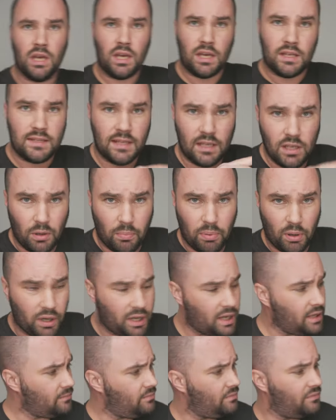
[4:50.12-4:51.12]
It's in your
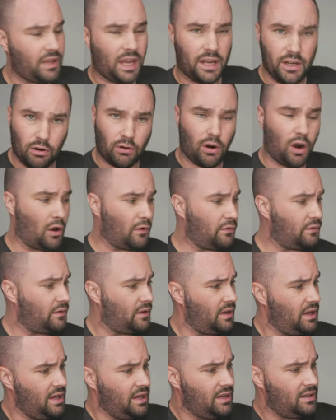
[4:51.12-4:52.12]
pocket and you're off.
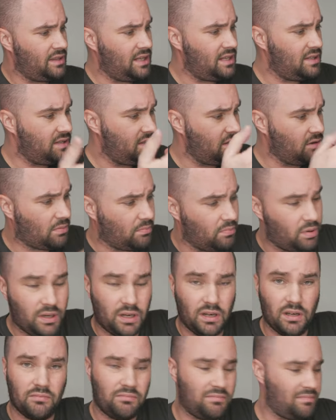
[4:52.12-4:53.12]
This you can put
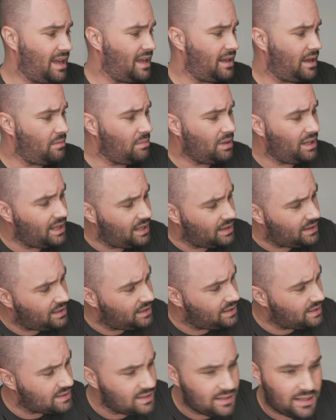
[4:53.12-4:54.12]
in, I mean, it
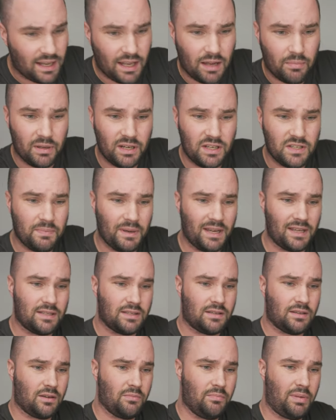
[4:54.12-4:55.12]
doesn't take up any
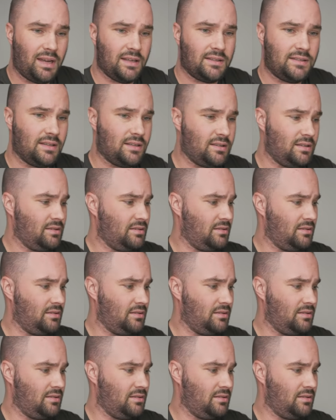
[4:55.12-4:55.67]
space compared to,